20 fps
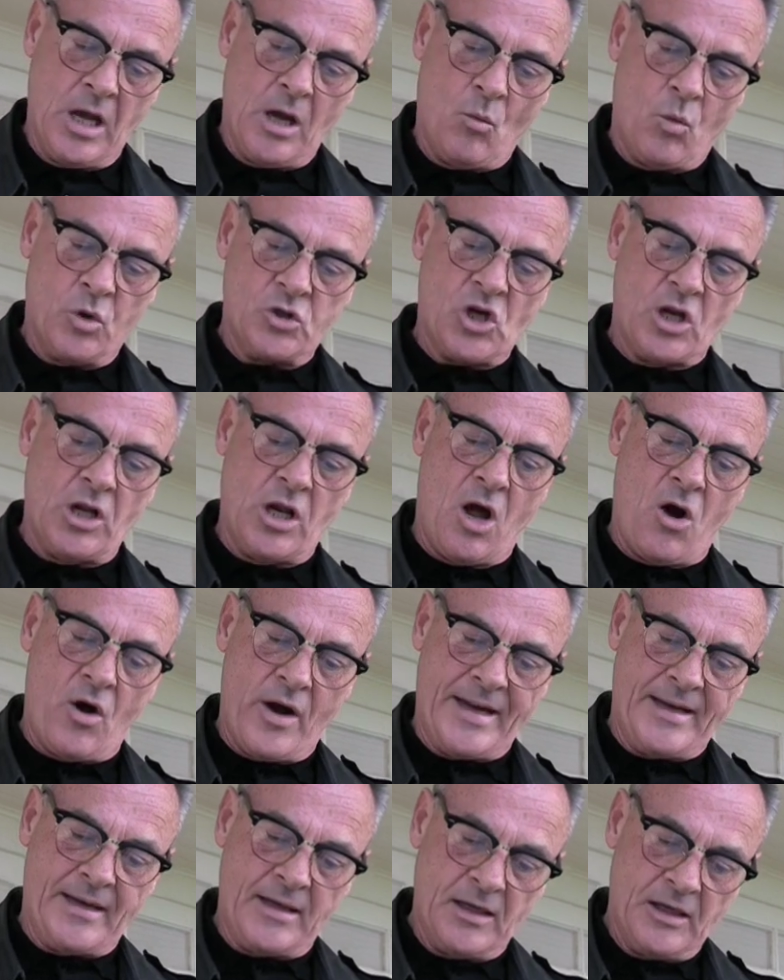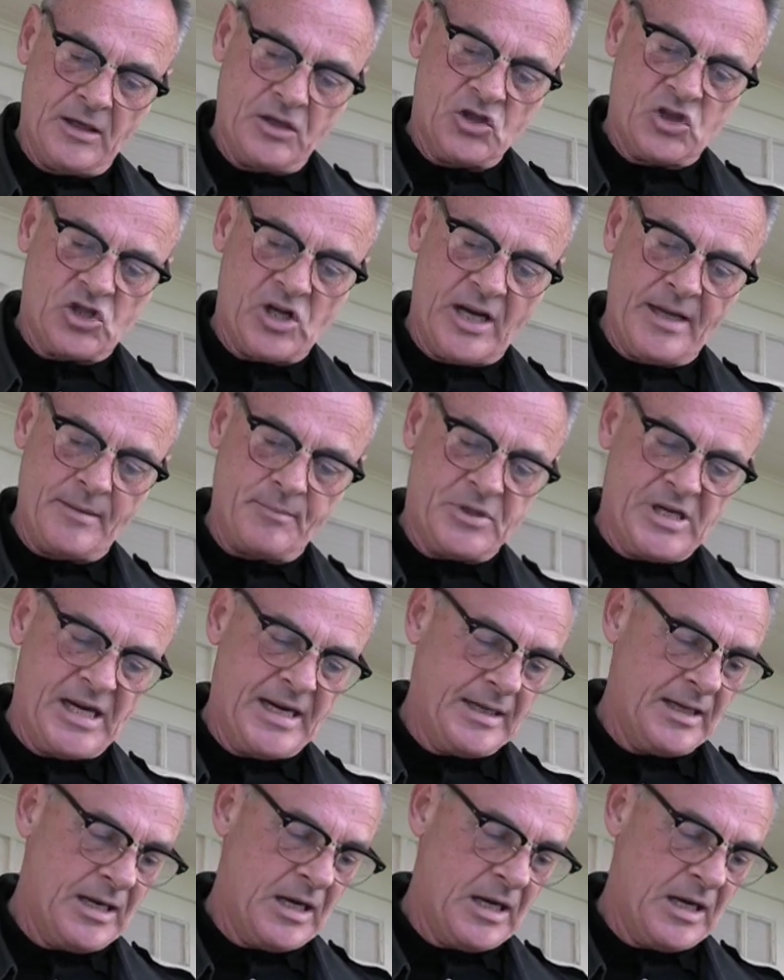was a line slipped in